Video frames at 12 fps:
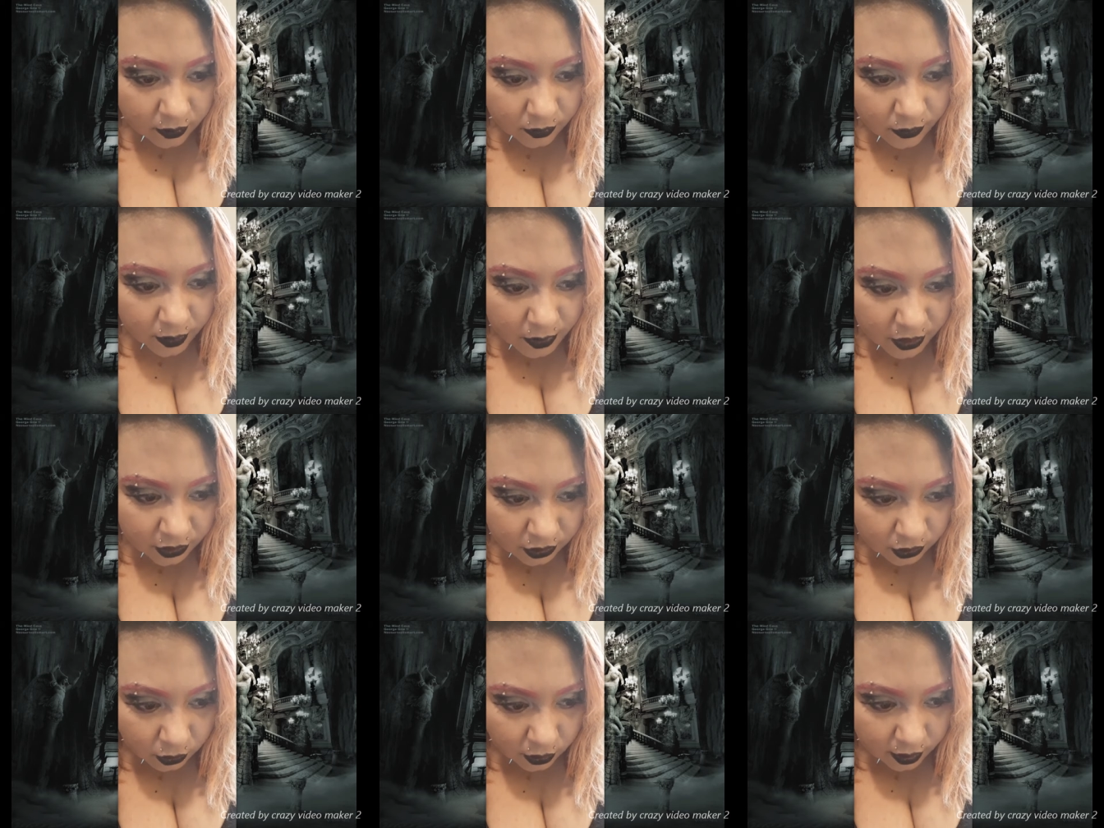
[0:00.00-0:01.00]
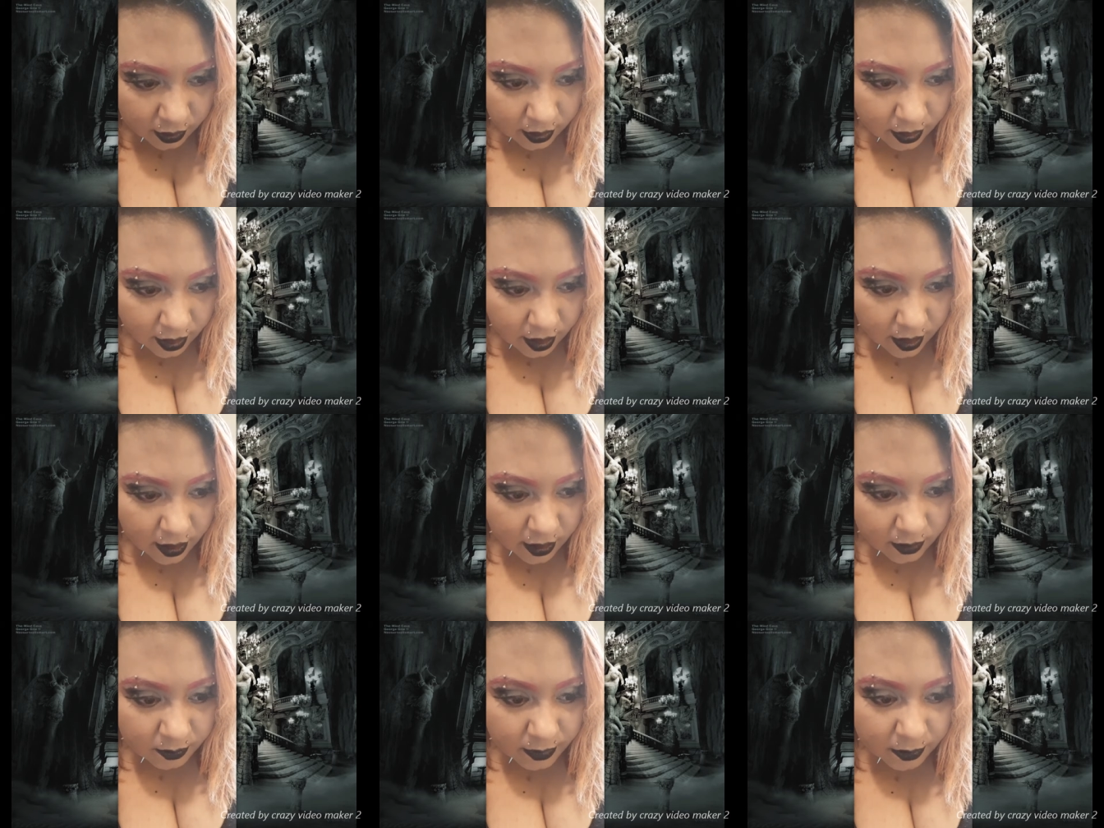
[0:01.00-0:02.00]
from the soul
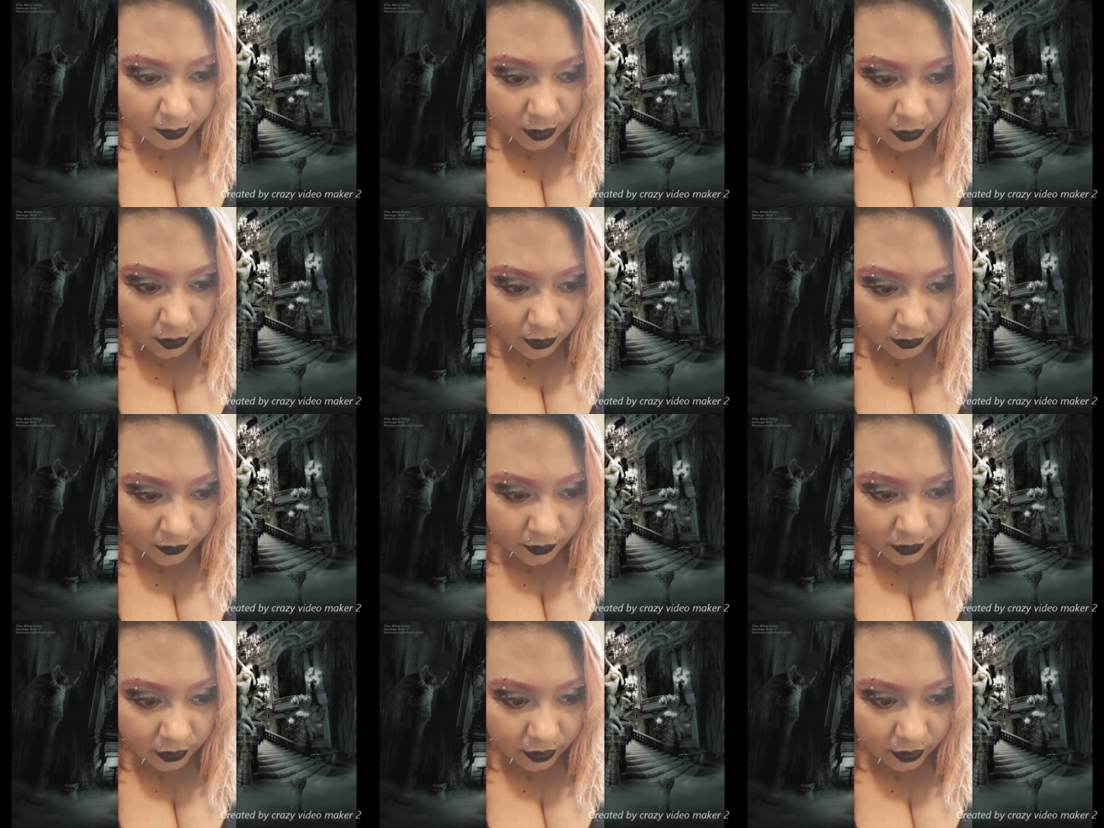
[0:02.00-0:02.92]
of my beautiful